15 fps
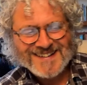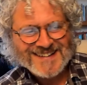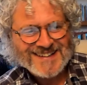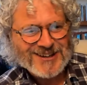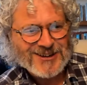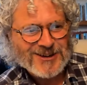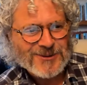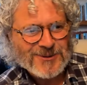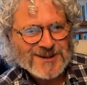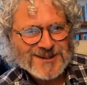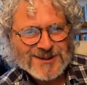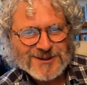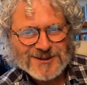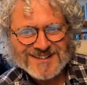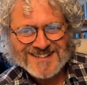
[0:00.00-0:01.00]
you know we
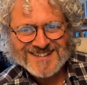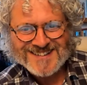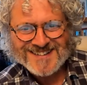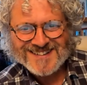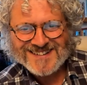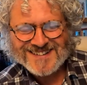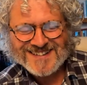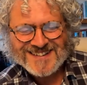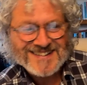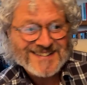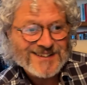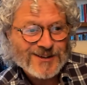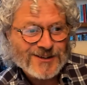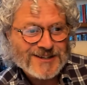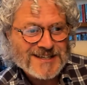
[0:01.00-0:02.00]
don't it's
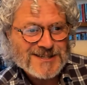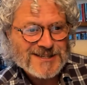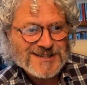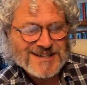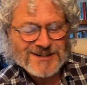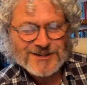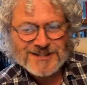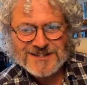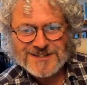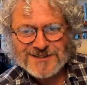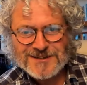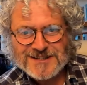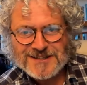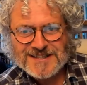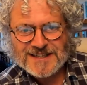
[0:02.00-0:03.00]
it's not necessary to
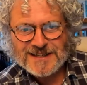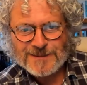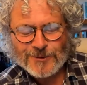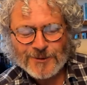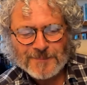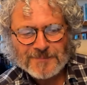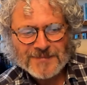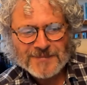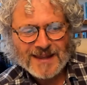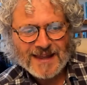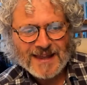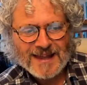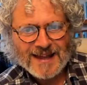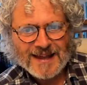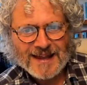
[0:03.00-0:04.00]
do this anymore.
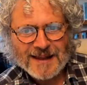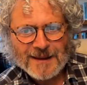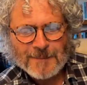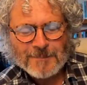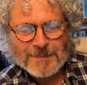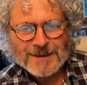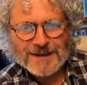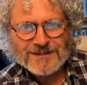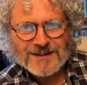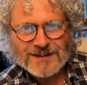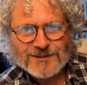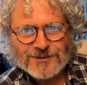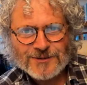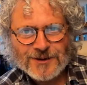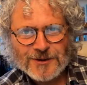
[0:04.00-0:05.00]
Uh, but
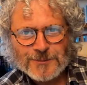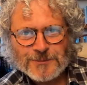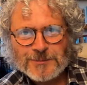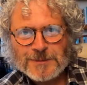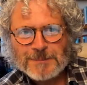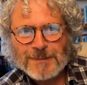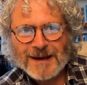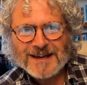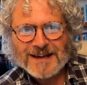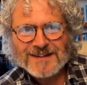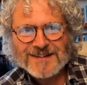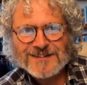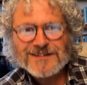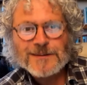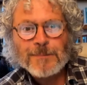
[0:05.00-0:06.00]
I, I do hope to be
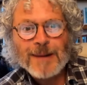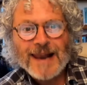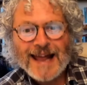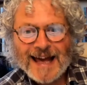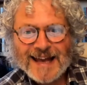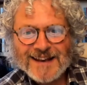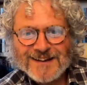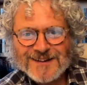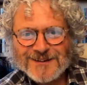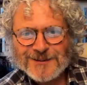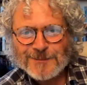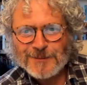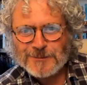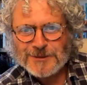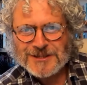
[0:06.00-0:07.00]
back. That's the plan
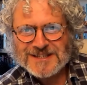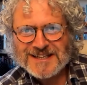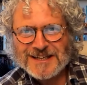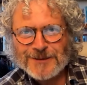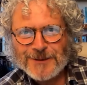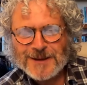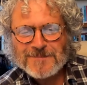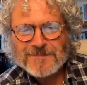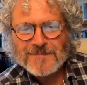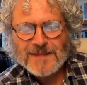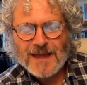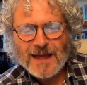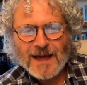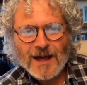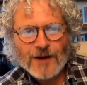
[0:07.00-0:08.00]
at the moment, anyway.
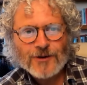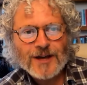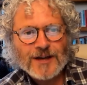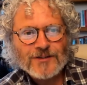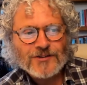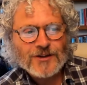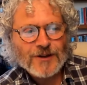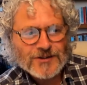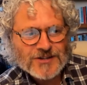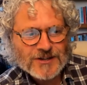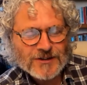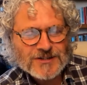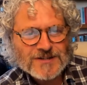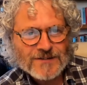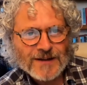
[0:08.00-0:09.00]
Okay, so
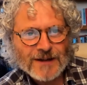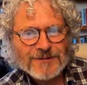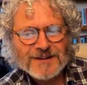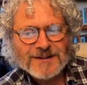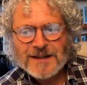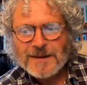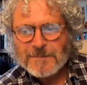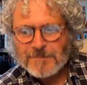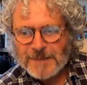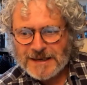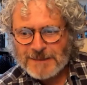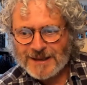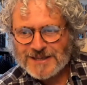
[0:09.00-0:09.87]
lots and lots of love, many